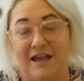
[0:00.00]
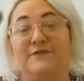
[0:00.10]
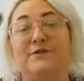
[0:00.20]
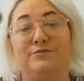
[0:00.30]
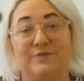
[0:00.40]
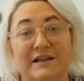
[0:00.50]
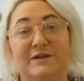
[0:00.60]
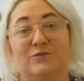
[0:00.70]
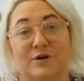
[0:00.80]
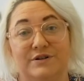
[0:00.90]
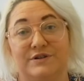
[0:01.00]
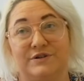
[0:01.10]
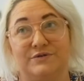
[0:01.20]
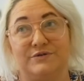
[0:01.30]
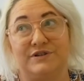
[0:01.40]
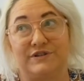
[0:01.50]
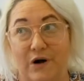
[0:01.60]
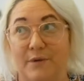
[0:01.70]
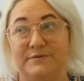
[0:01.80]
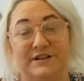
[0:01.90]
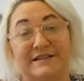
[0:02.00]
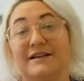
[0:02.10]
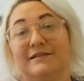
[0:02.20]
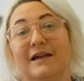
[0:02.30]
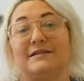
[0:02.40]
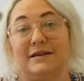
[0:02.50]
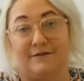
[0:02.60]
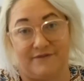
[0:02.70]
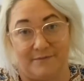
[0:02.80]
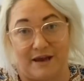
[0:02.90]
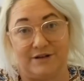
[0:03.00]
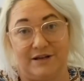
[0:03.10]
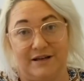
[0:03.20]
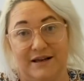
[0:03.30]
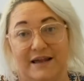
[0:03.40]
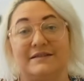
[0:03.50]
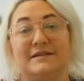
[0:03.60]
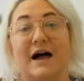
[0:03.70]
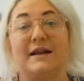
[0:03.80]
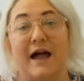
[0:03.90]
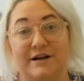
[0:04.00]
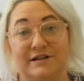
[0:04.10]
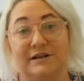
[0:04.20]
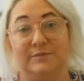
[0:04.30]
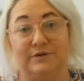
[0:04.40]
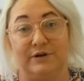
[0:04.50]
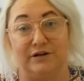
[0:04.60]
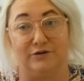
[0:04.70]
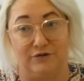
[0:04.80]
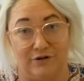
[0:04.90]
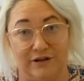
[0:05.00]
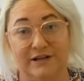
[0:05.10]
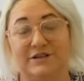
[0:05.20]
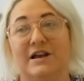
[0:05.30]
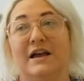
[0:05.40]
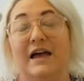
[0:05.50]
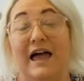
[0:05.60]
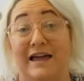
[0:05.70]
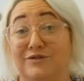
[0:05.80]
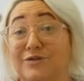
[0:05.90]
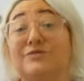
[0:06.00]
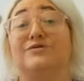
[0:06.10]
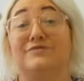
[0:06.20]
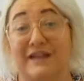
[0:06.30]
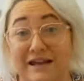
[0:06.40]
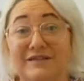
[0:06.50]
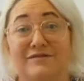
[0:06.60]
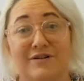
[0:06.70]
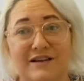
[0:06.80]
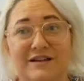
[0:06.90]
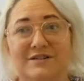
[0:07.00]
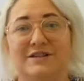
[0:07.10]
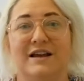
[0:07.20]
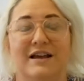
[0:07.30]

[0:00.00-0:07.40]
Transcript: If you really want to stop just collecting information and start actually building your knowledge and your unique knowledge,